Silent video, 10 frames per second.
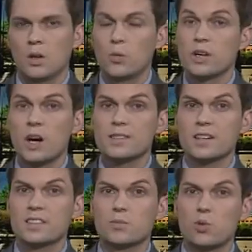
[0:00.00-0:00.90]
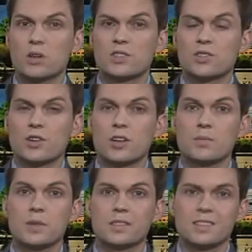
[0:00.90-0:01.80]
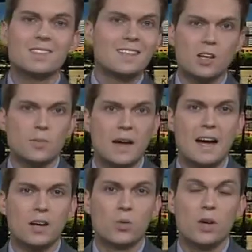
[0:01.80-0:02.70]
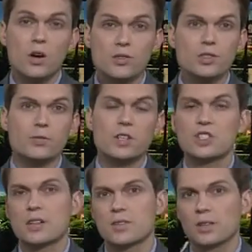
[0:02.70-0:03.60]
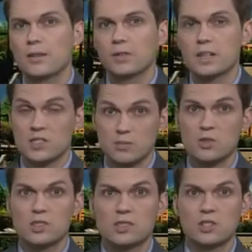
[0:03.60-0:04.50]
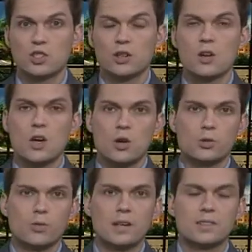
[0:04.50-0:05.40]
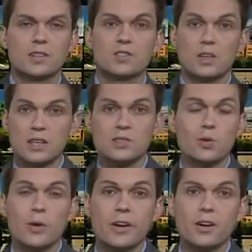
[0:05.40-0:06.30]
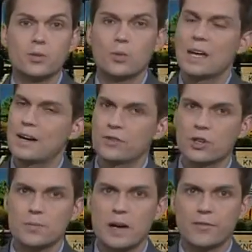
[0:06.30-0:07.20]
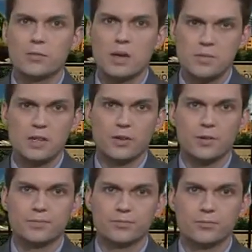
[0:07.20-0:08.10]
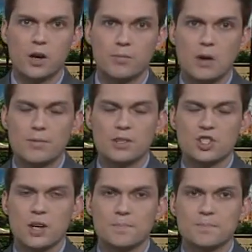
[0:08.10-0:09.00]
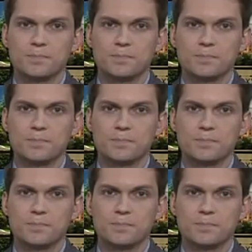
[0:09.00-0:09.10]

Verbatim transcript: We contacted Boyd's attorney but didn't hear back. We also reached hmm. out to Lovelace, the music teacher, who directed us to his lawyer. We haven't heard back from him either. Robin and John.